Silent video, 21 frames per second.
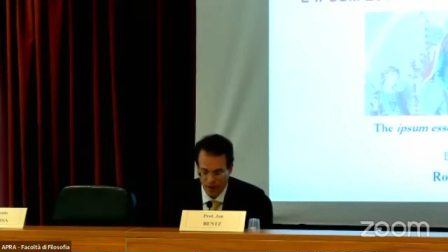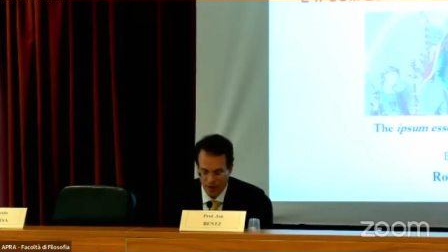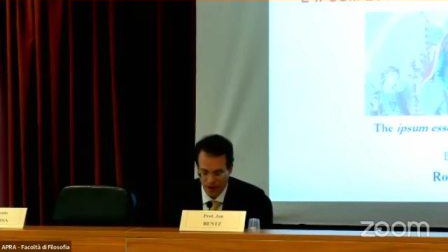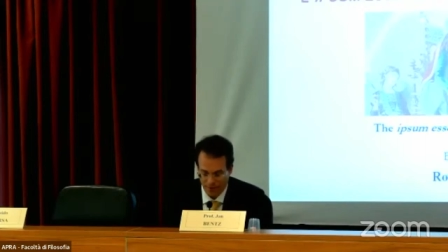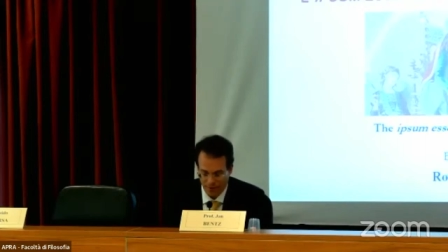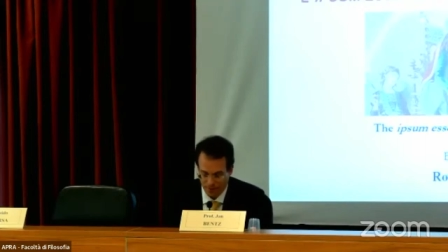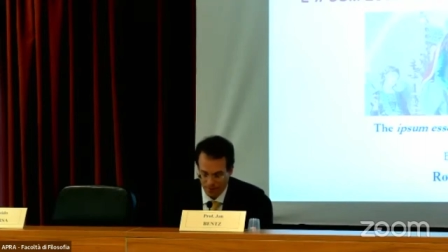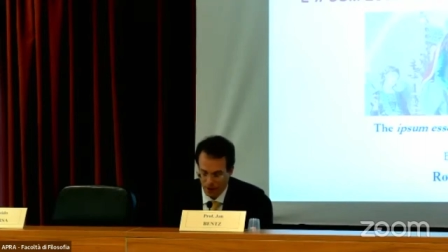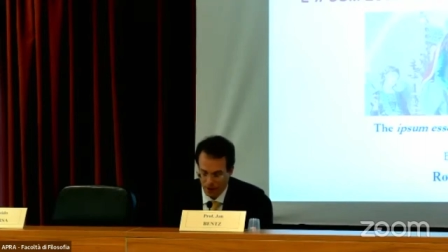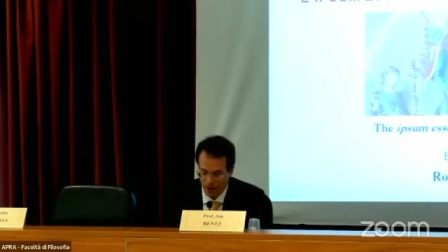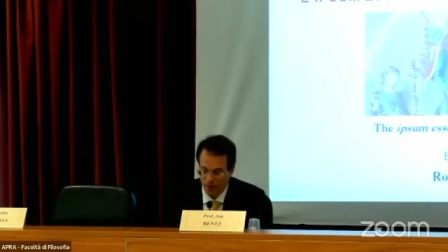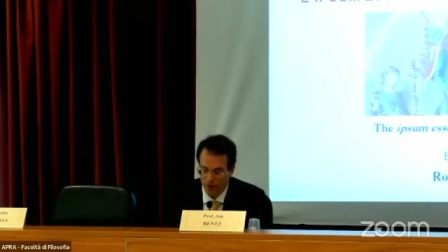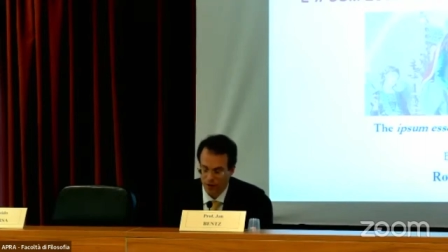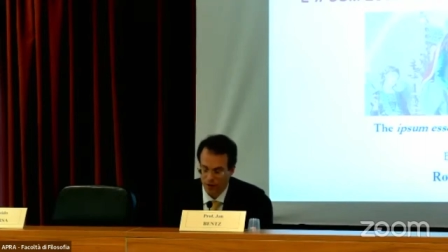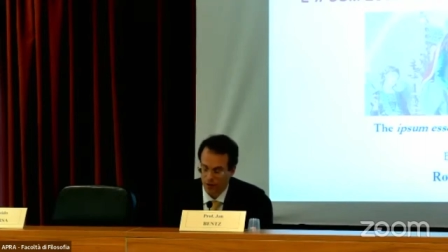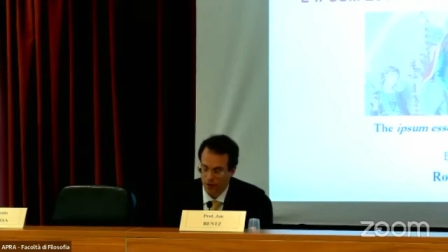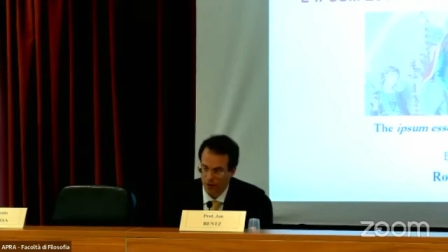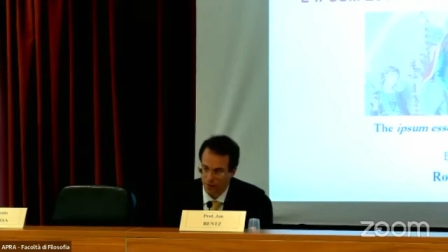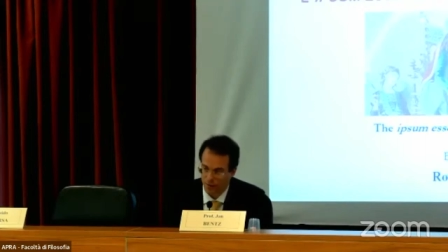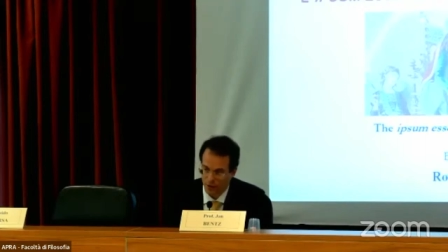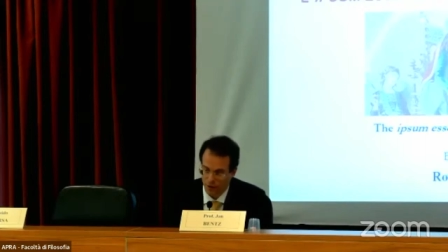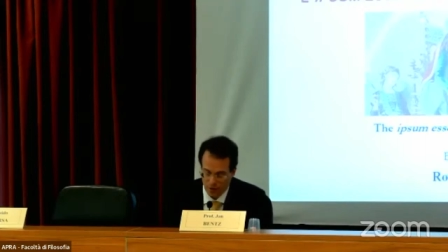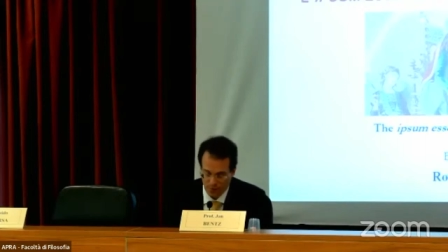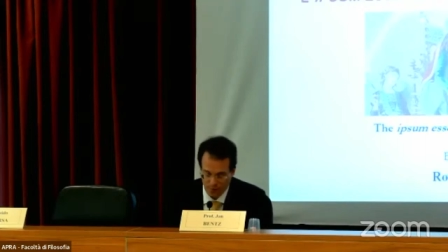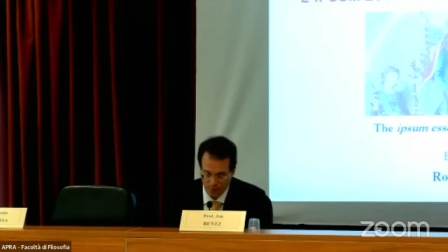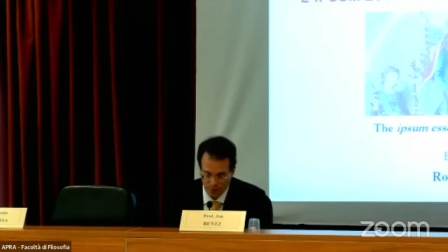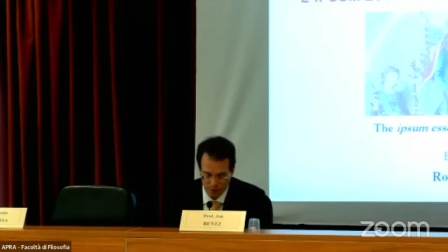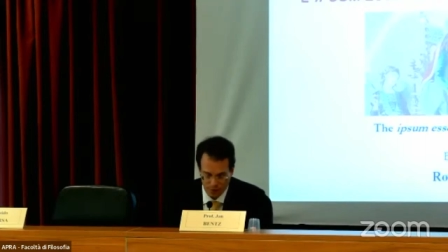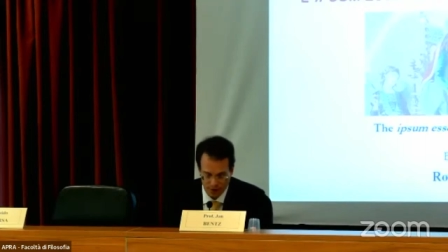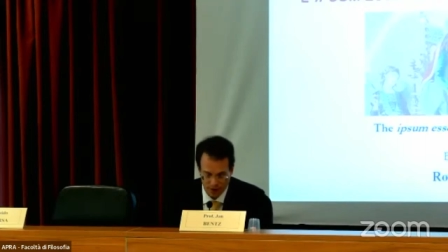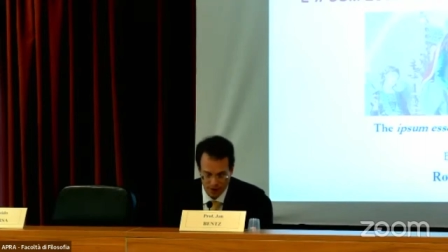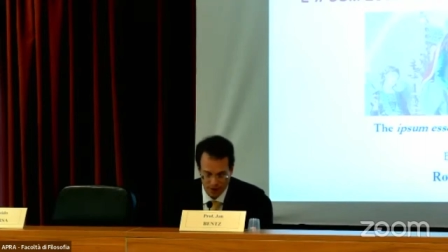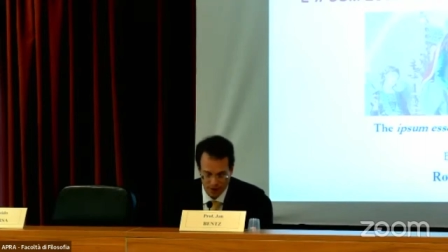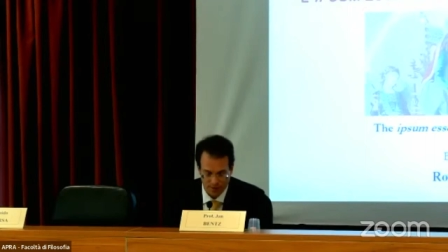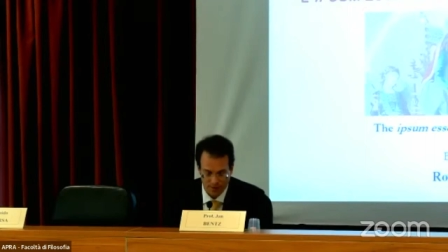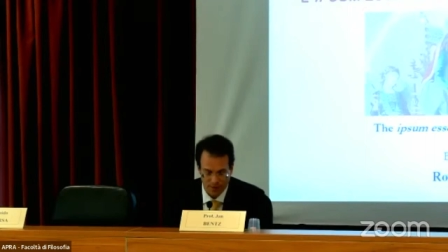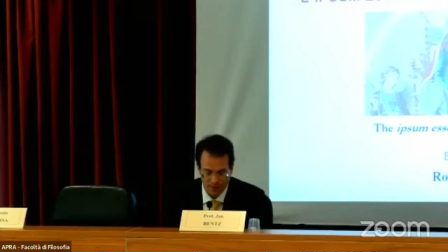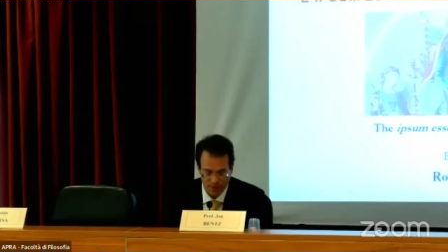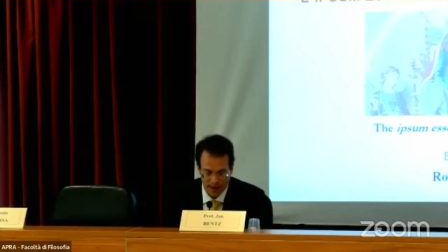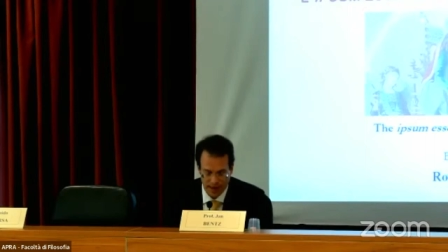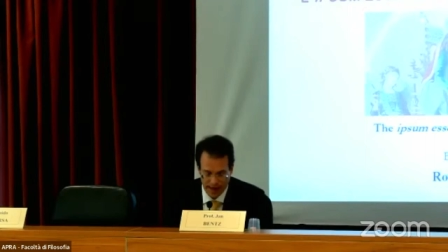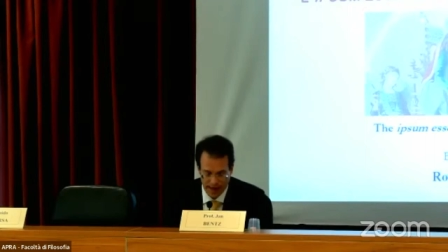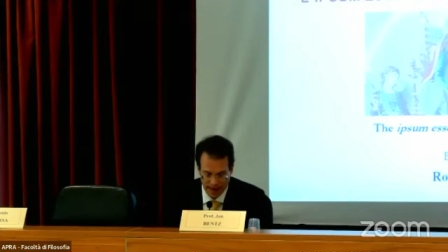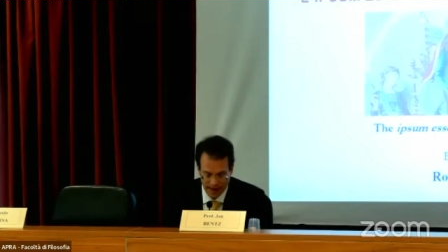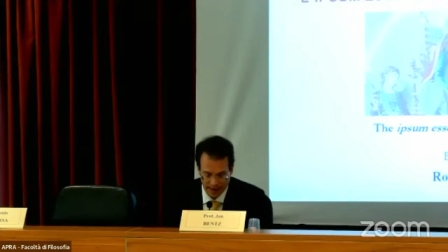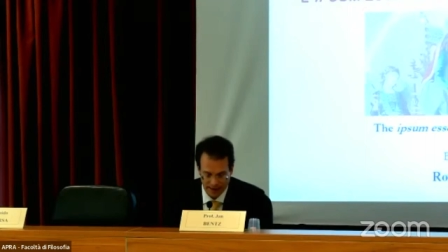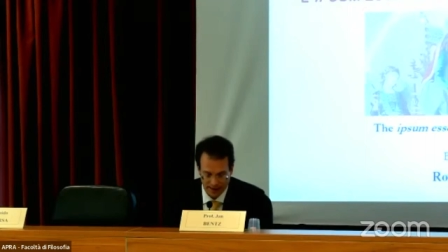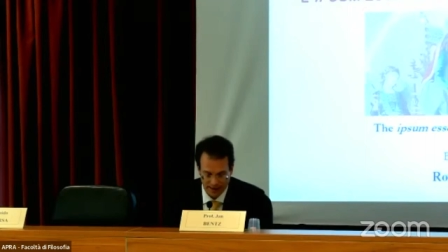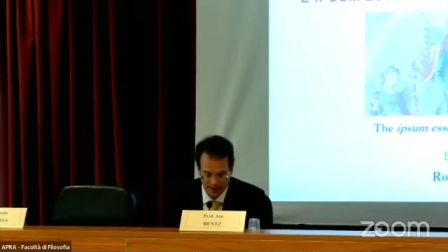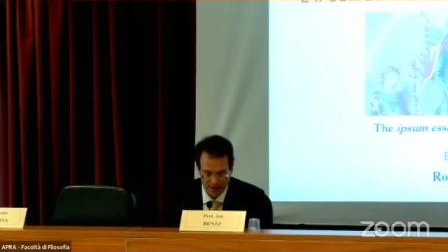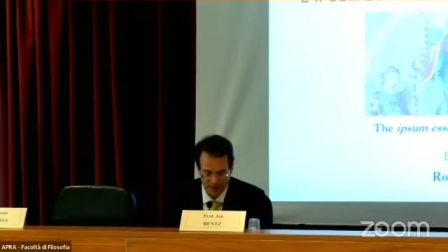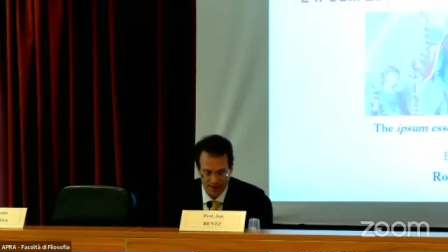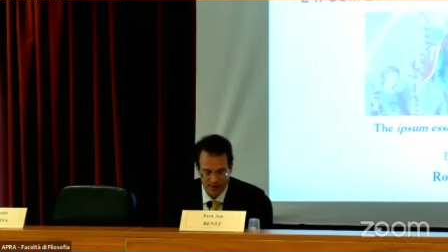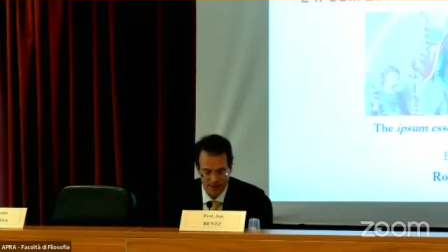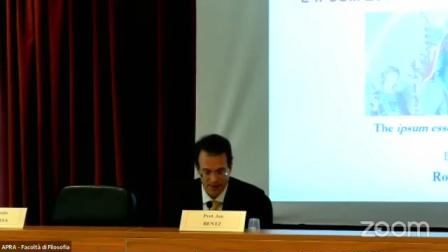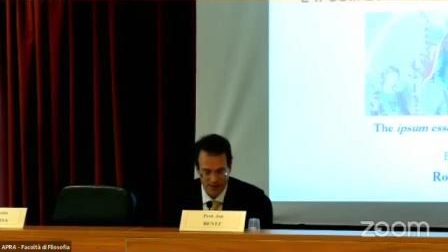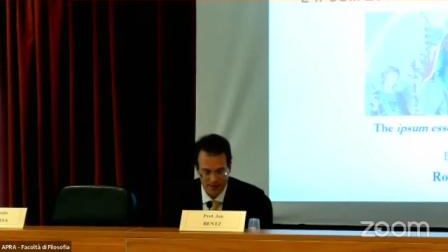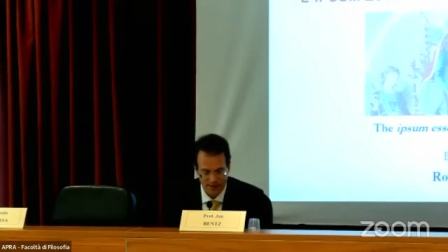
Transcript: to have a part of the communicable act.